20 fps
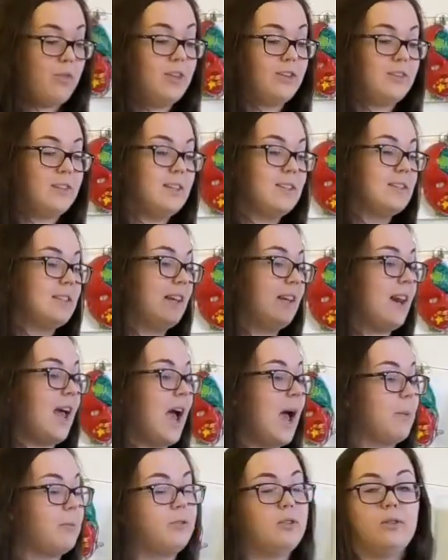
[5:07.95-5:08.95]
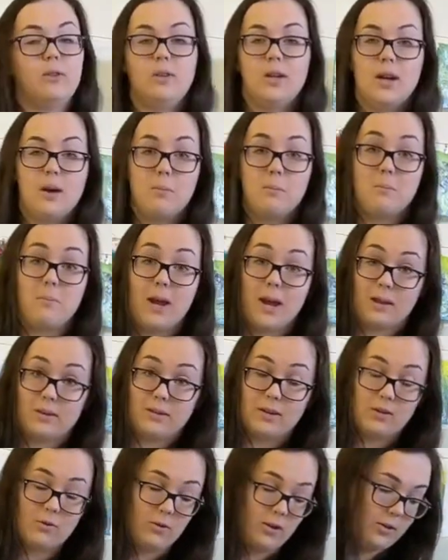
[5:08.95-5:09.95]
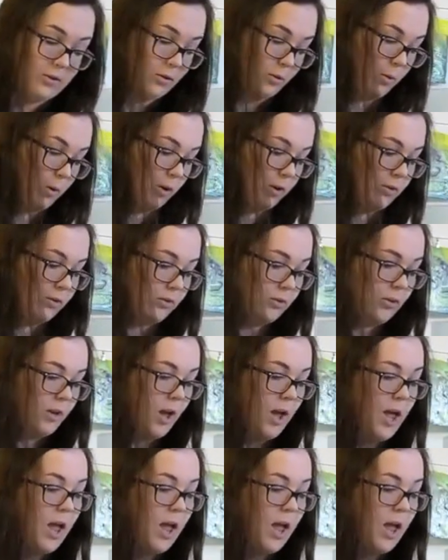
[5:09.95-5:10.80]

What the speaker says: This is an absolutely amazing resource